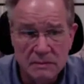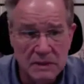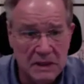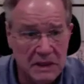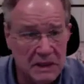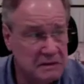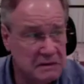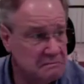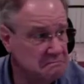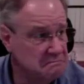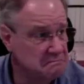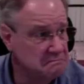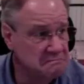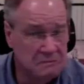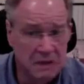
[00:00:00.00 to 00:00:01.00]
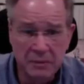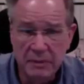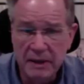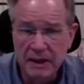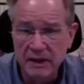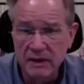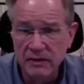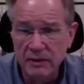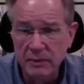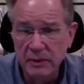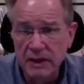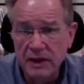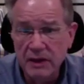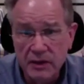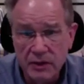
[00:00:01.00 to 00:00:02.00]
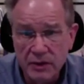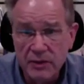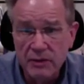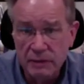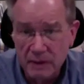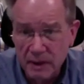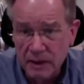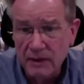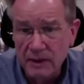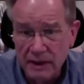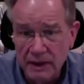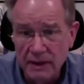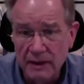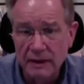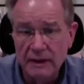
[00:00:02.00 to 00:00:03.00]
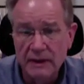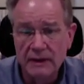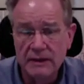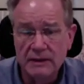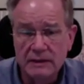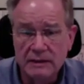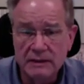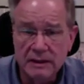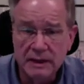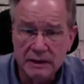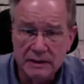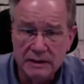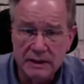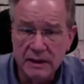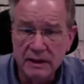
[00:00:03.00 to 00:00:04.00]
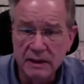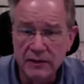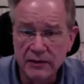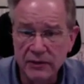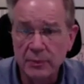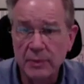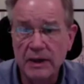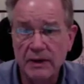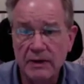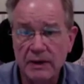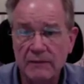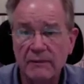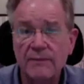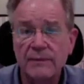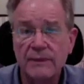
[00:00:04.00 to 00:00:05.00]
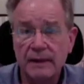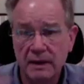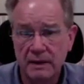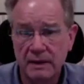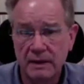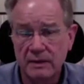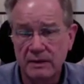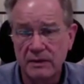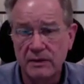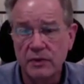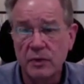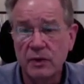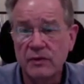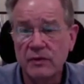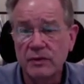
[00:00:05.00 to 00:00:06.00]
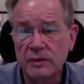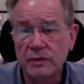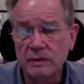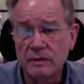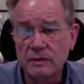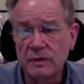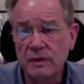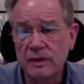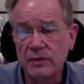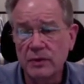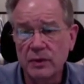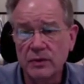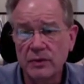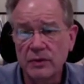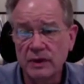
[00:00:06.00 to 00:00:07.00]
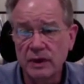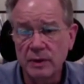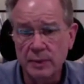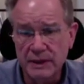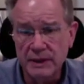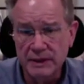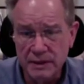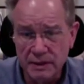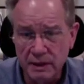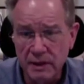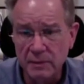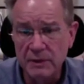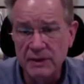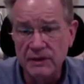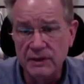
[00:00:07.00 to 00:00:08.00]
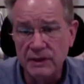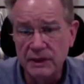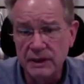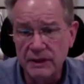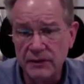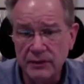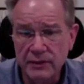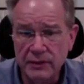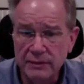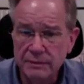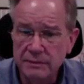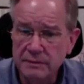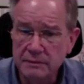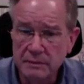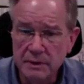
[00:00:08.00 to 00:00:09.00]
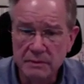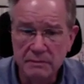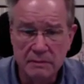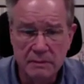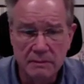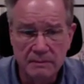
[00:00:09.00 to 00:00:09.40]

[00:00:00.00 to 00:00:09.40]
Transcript: in a matter of a minute or two, literally, telling us about this wonderful company is going to meet their needs. Boom.